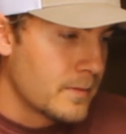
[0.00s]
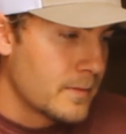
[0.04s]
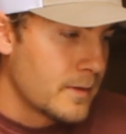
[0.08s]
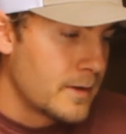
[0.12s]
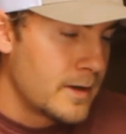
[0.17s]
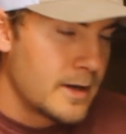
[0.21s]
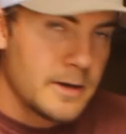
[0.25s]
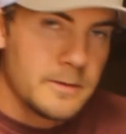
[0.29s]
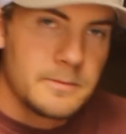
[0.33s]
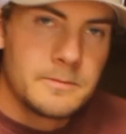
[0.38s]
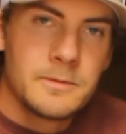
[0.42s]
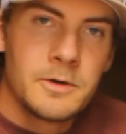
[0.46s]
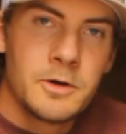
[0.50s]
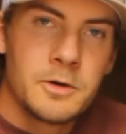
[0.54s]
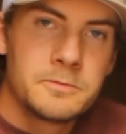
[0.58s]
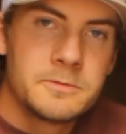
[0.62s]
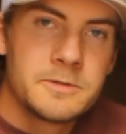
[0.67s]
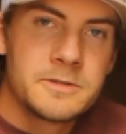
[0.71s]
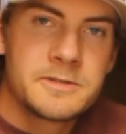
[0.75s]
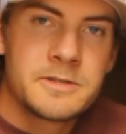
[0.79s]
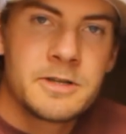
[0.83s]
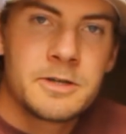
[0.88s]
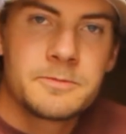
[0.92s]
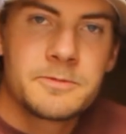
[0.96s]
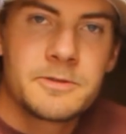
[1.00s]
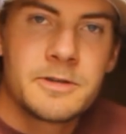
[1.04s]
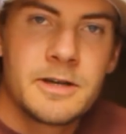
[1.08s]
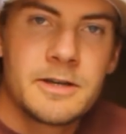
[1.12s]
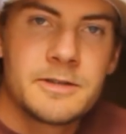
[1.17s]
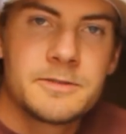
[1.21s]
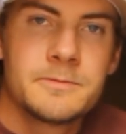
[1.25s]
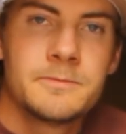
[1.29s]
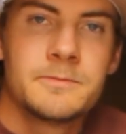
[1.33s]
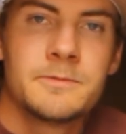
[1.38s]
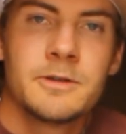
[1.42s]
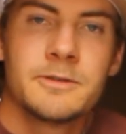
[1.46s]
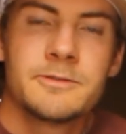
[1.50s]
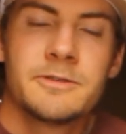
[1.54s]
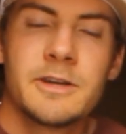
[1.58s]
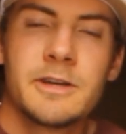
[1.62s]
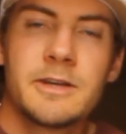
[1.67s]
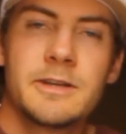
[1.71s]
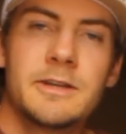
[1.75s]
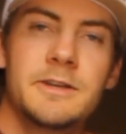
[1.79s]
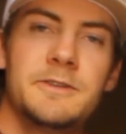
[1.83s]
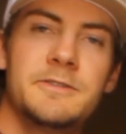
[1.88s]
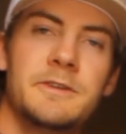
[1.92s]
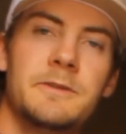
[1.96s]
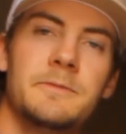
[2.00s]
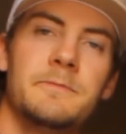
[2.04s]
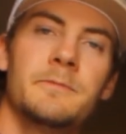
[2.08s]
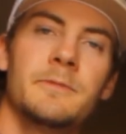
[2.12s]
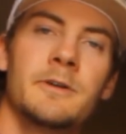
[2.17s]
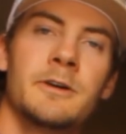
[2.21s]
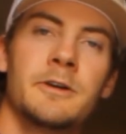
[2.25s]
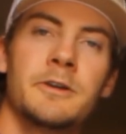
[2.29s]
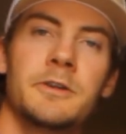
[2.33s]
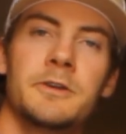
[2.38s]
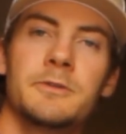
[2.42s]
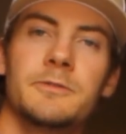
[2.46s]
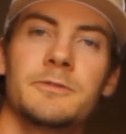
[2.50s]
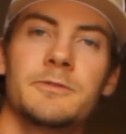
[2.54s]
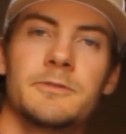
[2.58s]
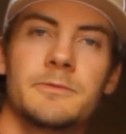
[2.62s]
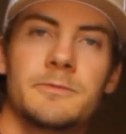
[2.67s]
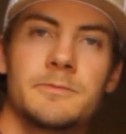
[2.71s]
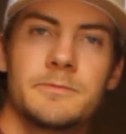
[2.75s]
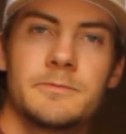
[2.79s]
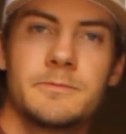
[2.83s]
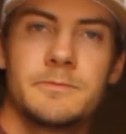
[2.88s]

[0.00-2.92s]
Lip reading: yeah, I hope this helps, guys. You'll take it easy. Adios.